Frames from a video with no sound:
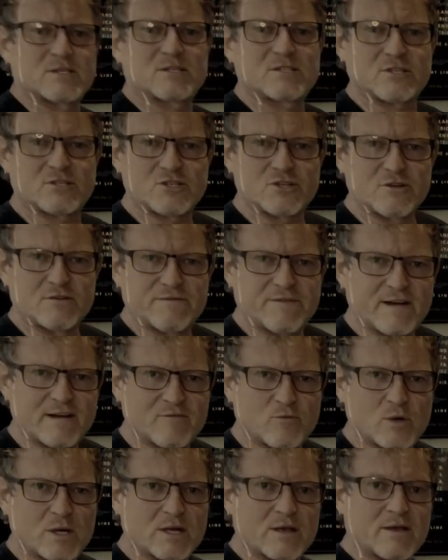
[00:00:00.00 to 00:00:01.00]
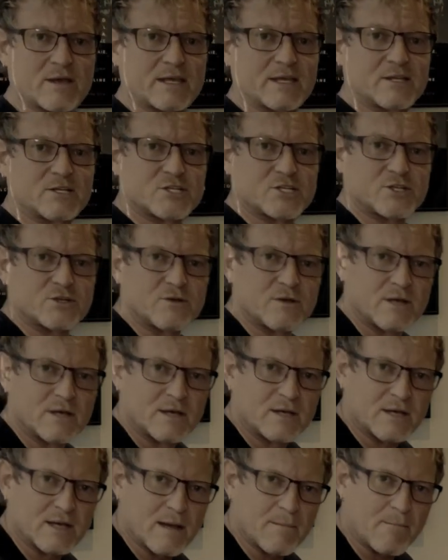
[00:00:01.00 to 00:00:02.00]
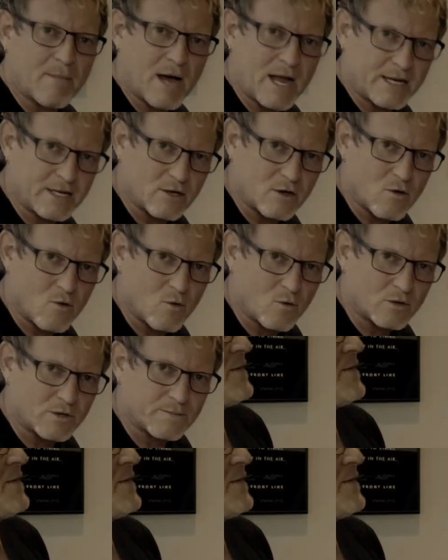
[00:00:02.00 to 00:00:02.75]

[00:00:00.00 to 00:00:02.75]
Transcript: it's a 2-5-1 going into a minor chord.